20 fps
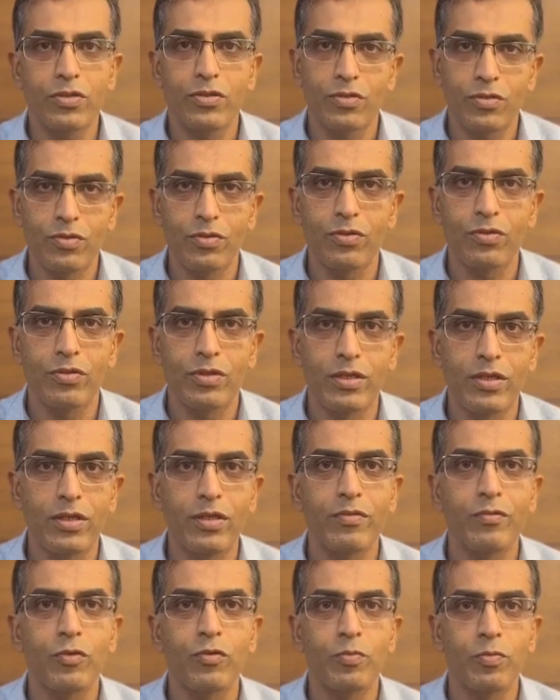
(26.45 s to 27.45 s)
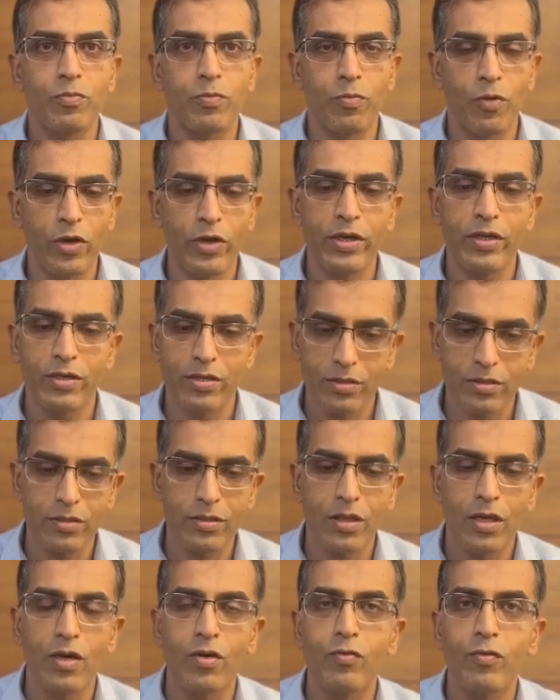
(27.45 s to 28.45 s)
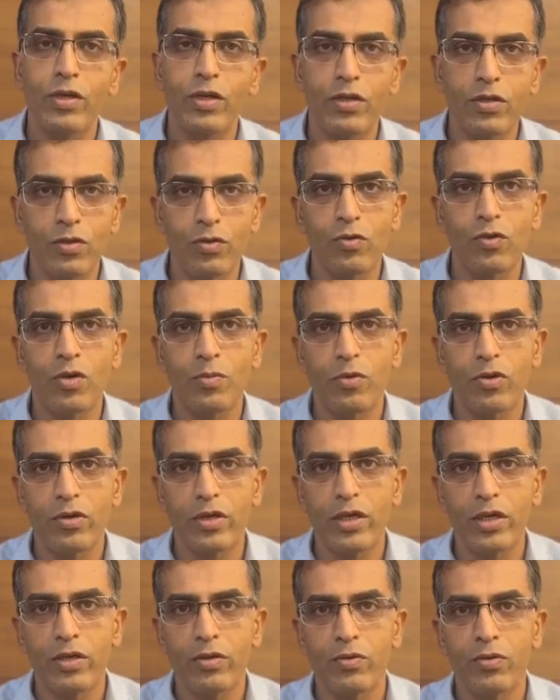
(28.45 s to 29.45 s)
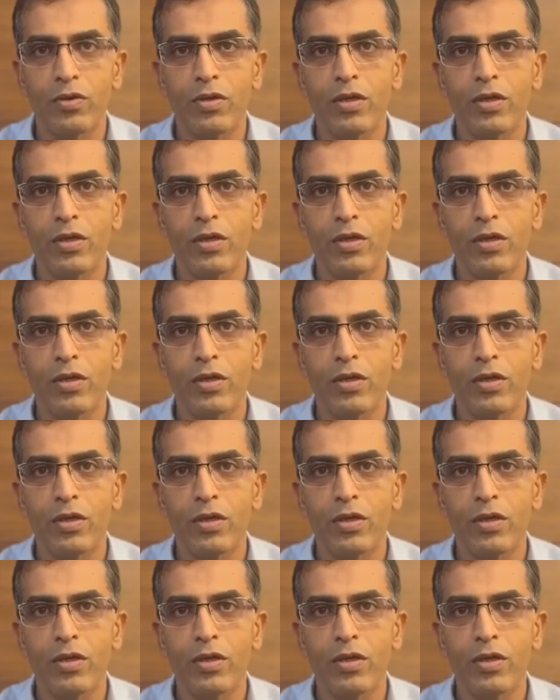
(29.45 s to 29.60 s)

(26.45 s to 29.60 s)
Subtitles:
So here are a few pointers how we go about dengue.